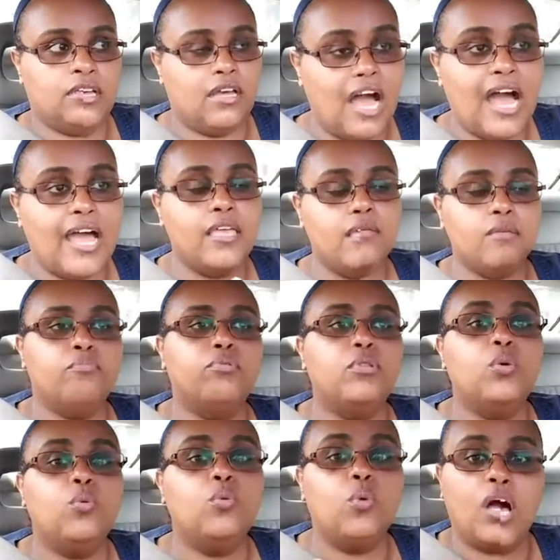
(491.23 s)
I
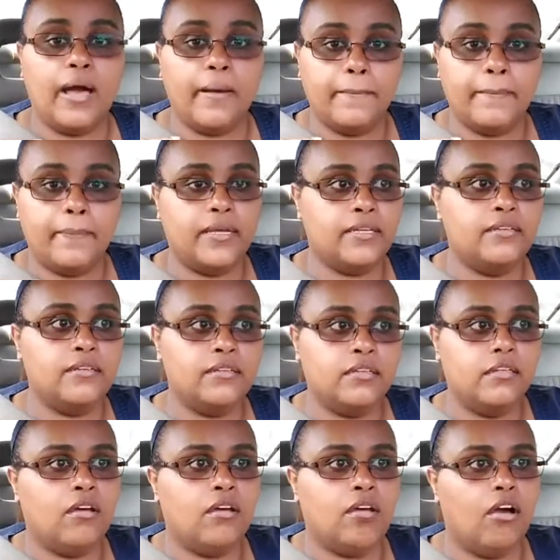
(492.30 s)
blew up
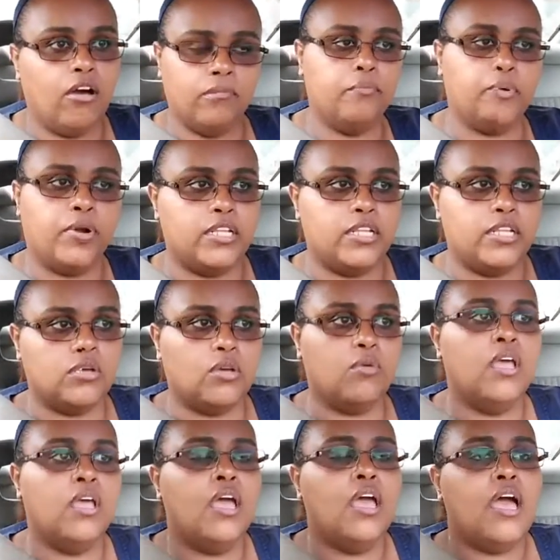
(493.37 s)
on prednisone.
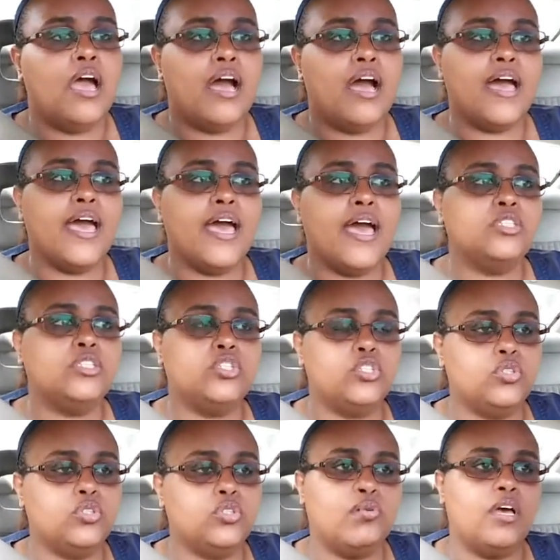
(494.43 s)
I had to
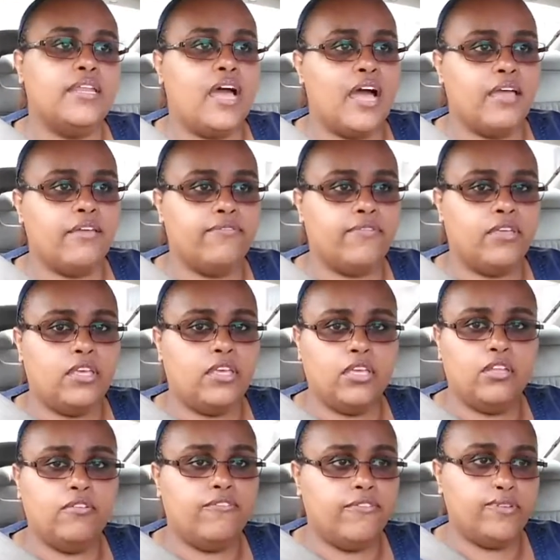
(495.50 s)
do an IV
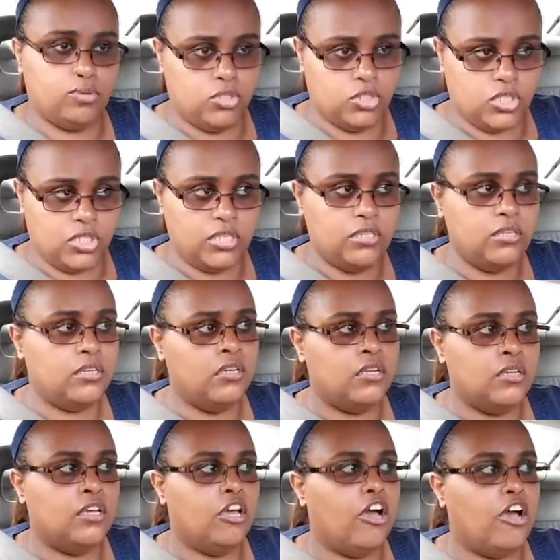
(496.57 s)
infusion
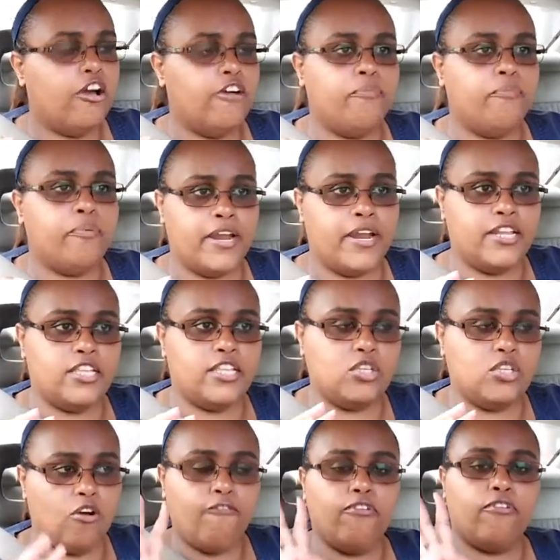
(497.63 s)
of
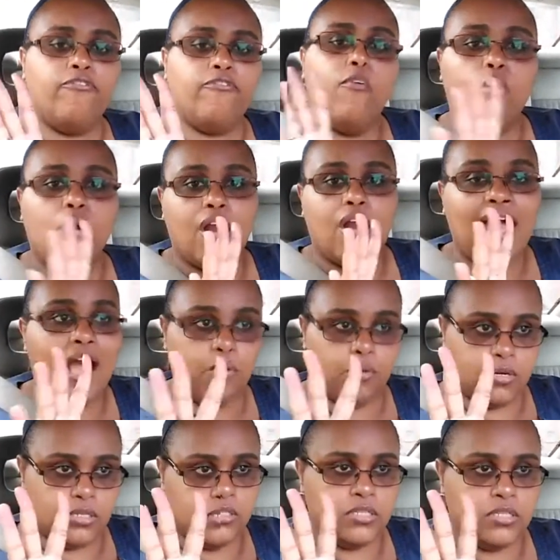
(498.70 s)
prednisone for 4
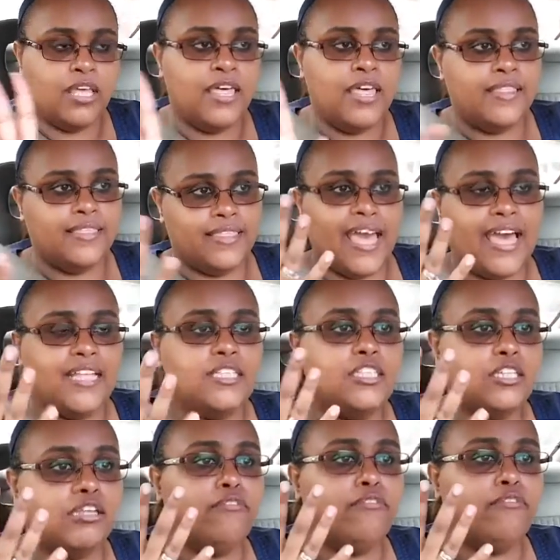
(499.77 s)
hours. They had
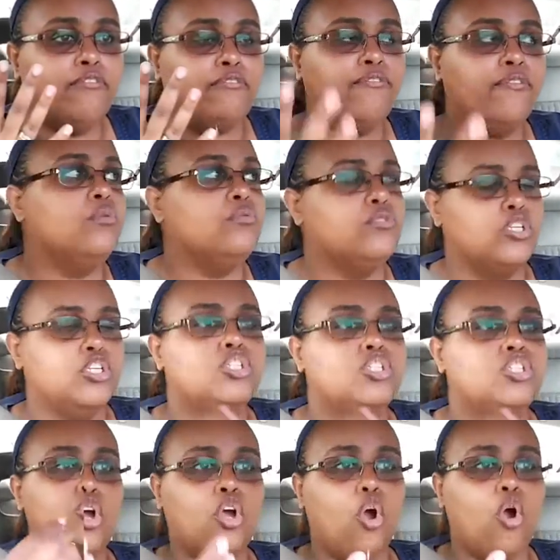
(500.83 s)
to infuse
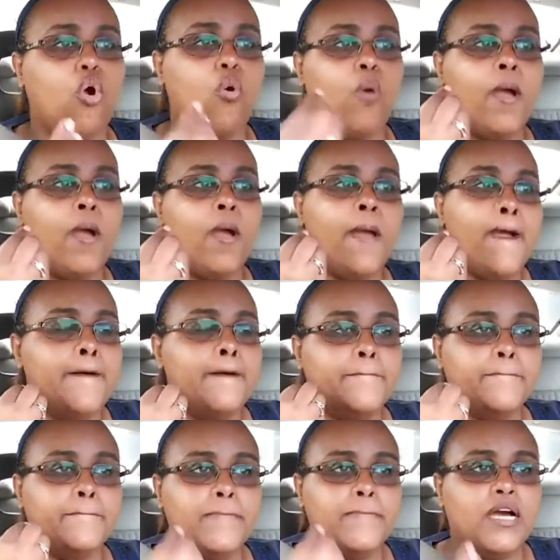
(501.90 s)
so
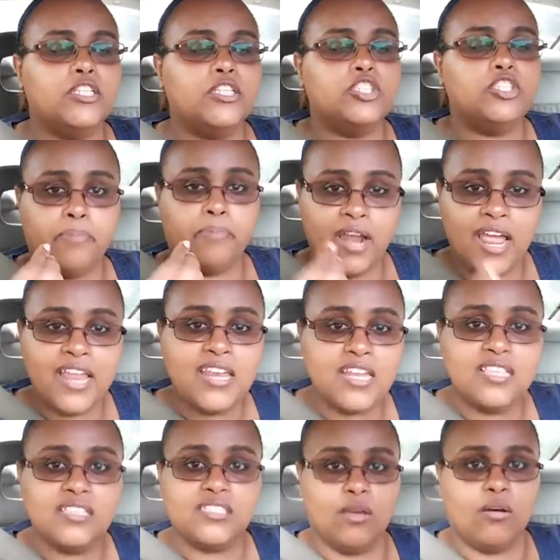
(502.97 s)
much of
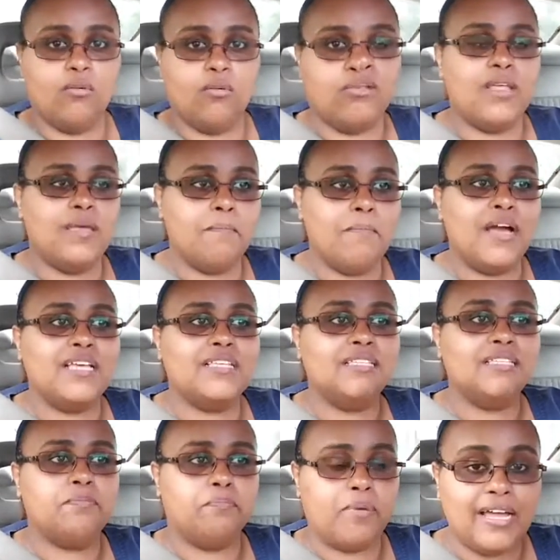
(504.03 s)
prednisone in my
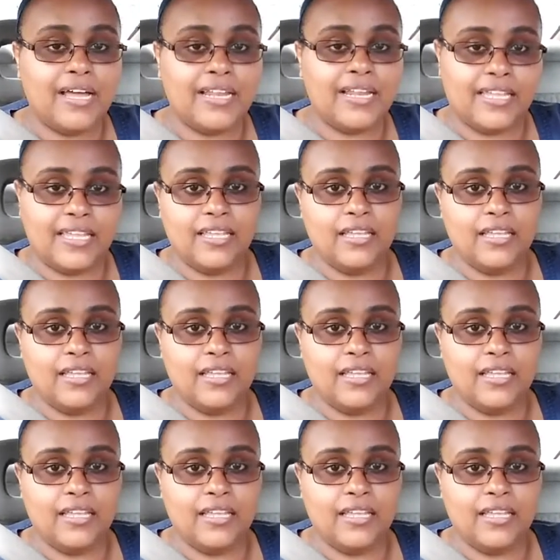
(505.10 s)
body.